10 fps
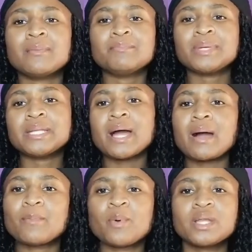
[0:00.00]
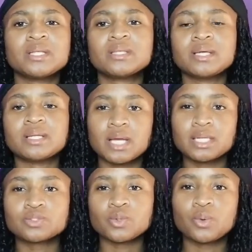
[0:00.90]
beat up or anything.
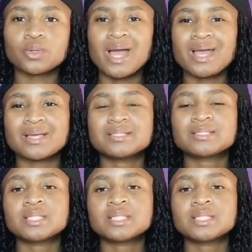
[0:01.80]
Like, so yeah, I guess,